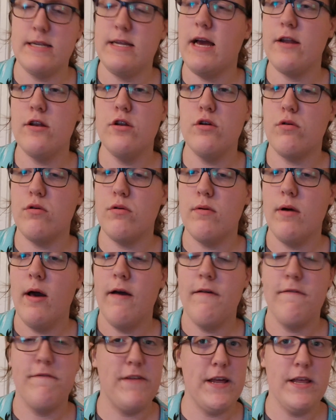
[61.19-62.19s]
He had no
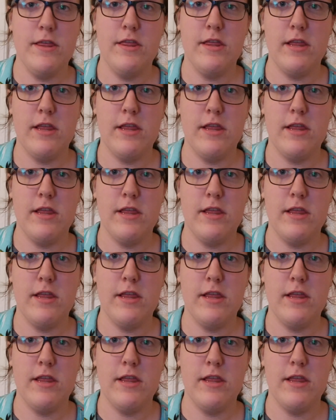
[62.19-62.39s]
faith to